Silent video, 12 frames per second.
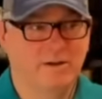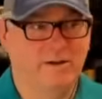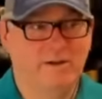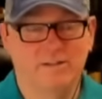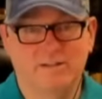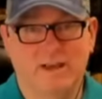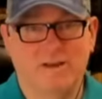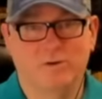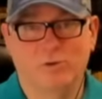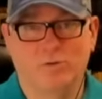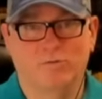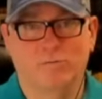inside
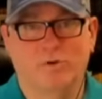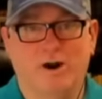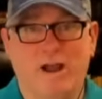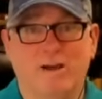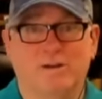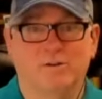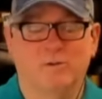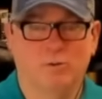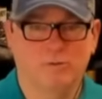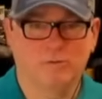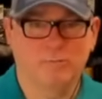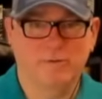the courtroom or out of the
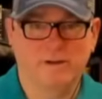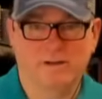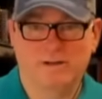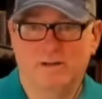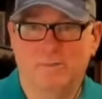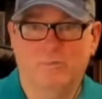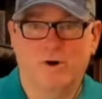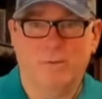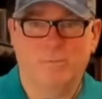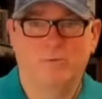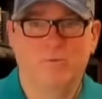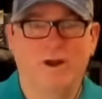courtroom in an
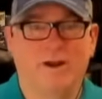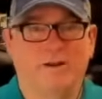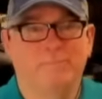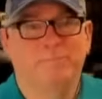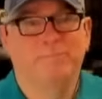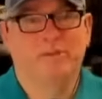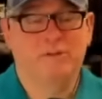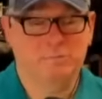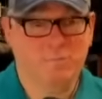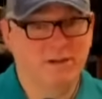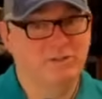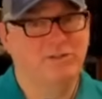improper way,
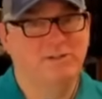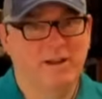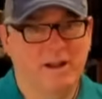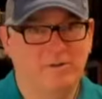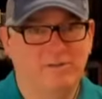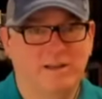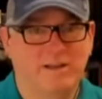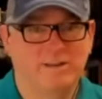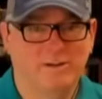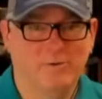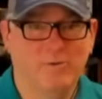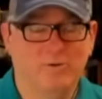especially outside
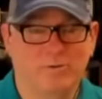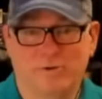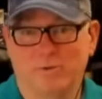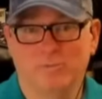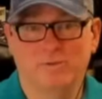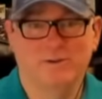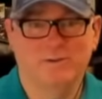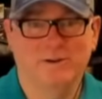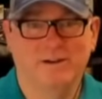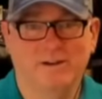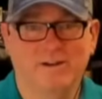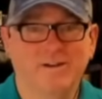the courtroom,
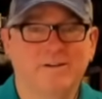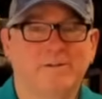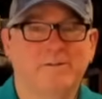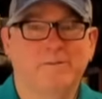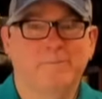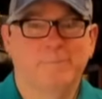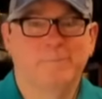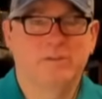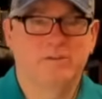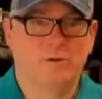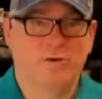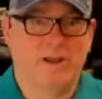okay?
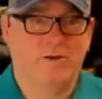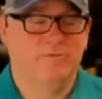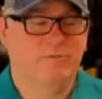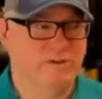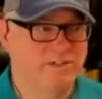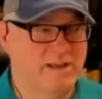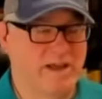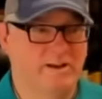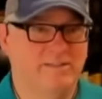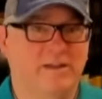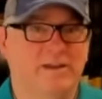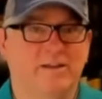So now for this kind
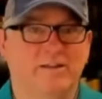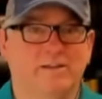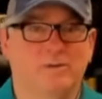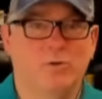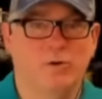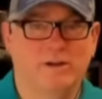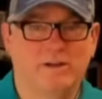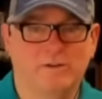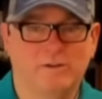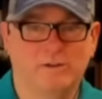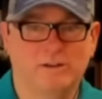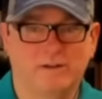of thing, the court can
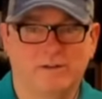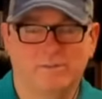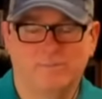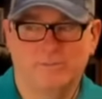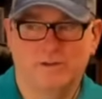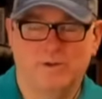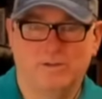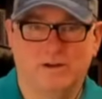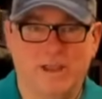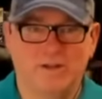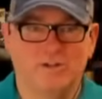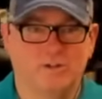look at, the
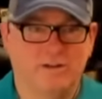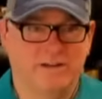nature and